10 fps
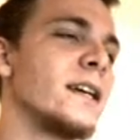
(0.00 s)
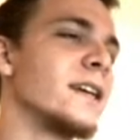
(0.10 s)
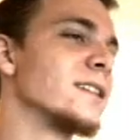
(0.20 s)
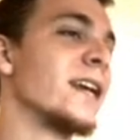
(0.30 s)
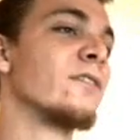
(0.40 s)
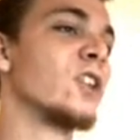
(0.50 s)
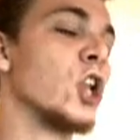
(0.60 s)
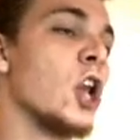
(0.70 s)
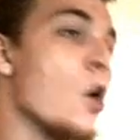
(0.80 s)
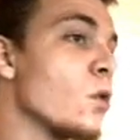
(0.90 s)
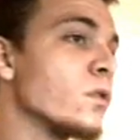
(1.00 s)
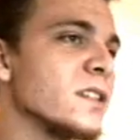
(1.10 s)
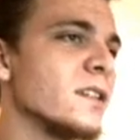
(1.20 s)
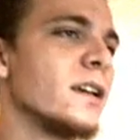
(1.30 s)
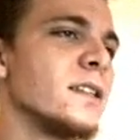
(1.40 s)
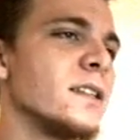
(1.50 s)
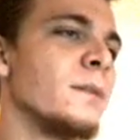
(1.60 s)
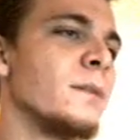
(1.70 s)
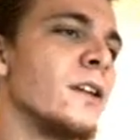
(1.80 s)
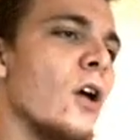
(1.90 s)
It's not even close to
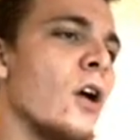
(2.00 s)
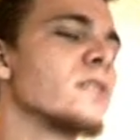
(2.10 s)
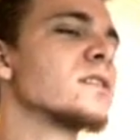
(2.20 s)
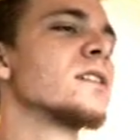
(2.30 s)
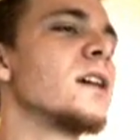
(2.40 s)
being your heart.